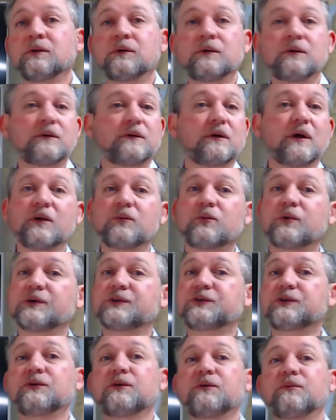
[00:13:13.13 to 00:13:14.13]
God
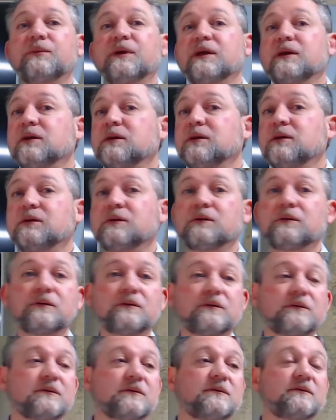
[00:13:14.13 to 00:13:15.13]
wants you to be
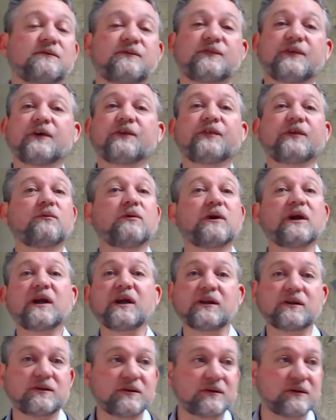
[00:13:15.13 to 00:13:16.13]
filthy
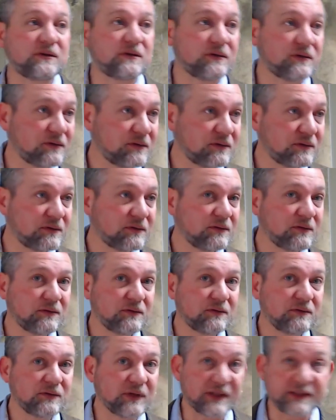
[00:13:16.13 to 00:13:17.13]
rich.
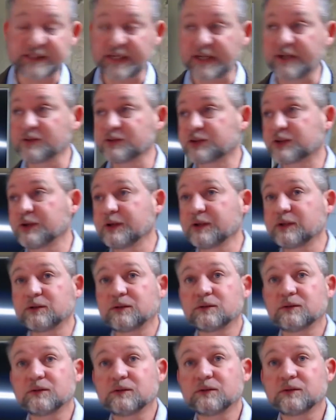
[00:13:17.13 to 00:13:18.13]
That sounds good.
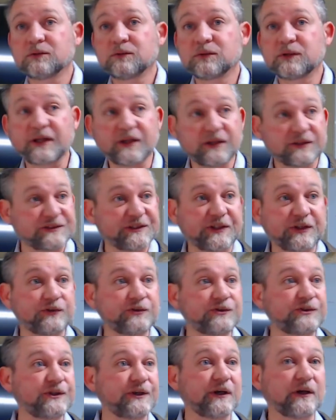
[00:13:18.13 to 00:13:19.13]
It'll
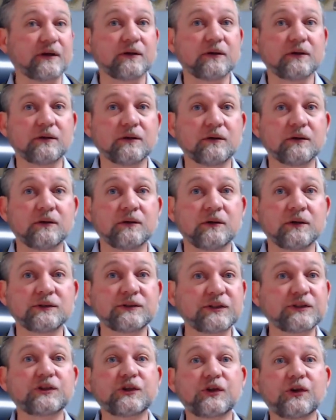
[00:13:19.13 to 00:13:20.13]
seduce you. It's
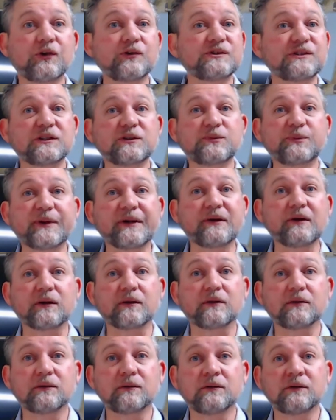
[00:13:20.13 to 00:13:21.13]
a seducing spirit.
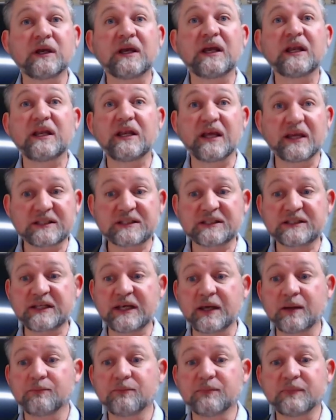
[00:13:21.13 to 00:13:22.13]
Next
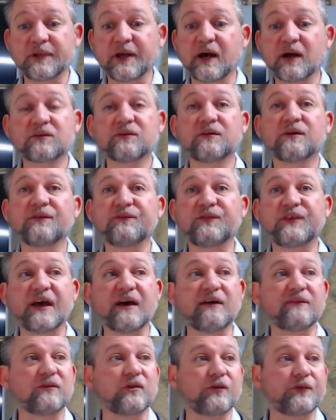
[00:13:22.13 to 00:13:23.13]
step, doctrine of
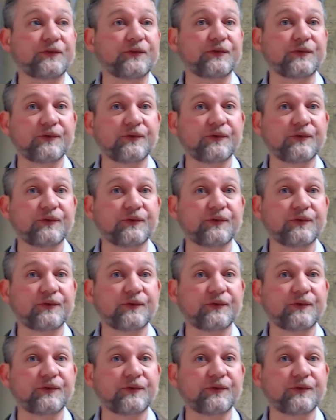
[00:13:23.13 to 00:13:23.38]
devils.